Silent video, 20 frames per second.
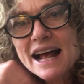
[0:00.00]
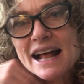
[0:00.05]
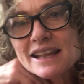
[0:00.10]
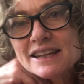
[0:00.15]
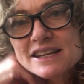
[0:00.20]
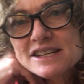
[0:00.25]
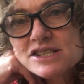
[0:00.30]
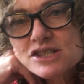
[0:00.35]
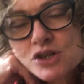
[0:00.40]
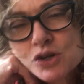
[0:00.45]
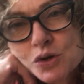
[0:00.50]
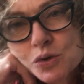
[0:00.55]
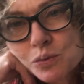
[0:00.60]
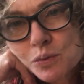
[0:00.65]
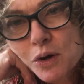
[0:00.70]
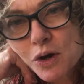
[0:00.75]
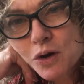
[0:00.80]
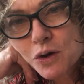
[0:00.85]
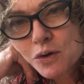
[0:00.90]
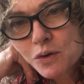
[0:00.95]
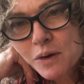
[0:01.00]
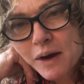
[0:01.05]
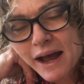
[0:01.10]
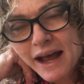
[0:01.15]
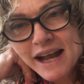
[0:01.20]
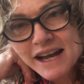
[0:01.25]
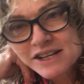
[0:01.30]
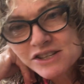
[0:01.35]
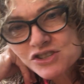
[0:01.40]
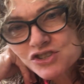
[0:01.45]
Alice grow
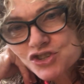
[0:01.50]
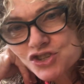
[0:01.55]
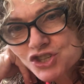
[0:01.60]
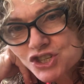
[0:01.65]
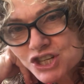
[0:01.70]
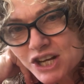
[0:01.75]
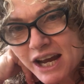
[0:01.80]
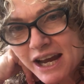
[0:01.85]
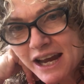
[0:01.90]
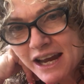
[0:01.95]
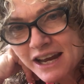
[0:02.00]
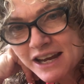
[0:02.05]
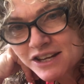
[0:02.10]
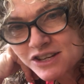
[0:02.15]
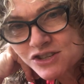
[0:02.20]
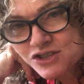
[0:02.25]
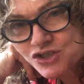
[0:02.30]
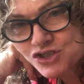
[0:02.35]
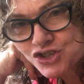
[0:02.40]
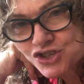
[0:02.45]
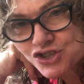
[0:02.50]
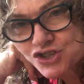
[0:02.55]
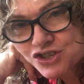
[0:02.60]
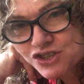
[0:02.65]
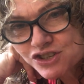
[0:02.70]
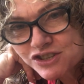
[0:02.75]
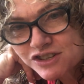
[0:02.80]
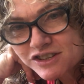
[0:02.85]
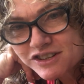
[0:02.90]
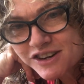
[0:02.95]
and change?
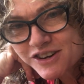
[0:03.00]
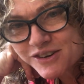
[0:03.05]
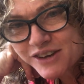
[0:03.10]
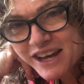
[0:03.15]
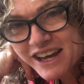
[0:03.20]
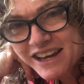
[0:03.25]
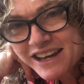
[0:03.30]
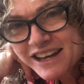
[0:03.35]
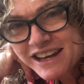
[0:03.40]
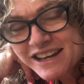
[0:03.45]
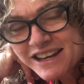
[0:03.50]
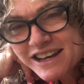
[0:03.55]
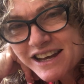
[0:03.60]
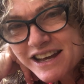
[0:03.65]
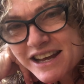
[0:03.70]
Okay?